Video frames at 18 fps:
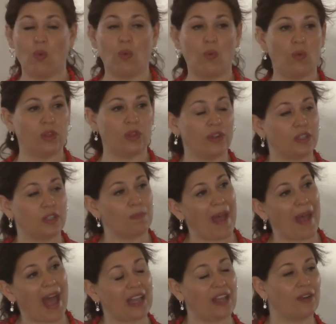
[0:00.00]
looked
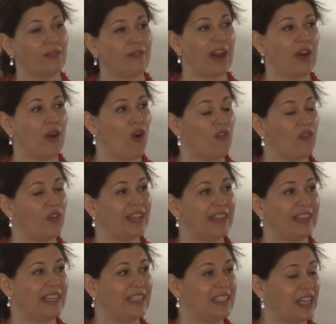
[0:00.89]
back and read over
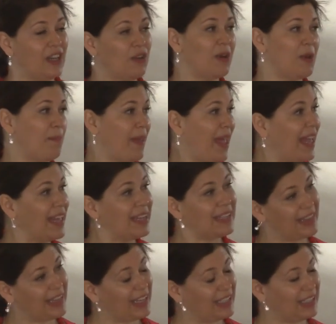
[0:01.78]
it, they did repent
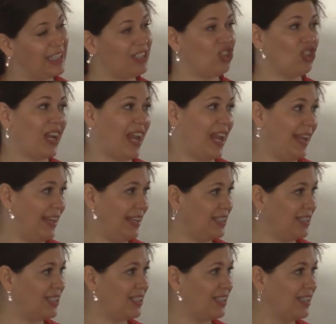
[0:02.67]
and they did
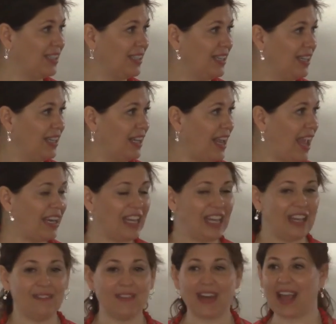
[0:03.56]
change. And
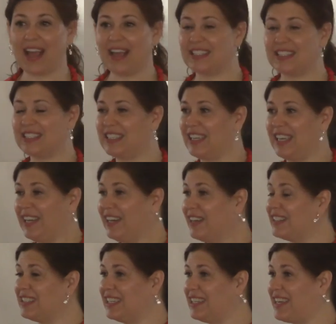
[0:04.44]
even us
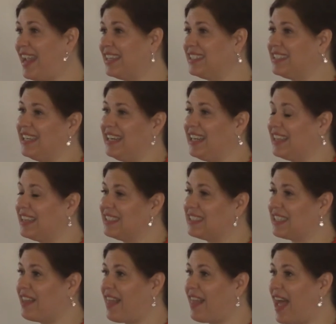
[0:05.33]
here today, sitting in
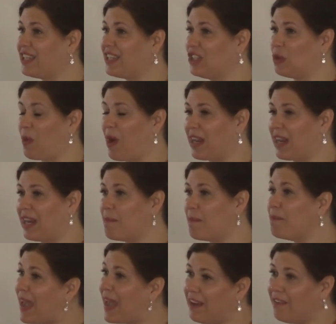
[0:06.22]
this classroom, are going
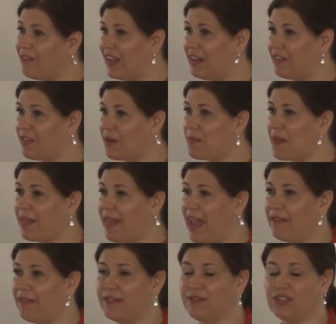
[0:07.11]
to benefit from the
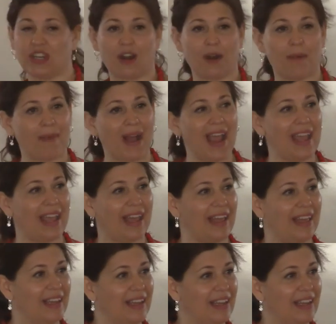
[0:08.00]
life of Jeremiah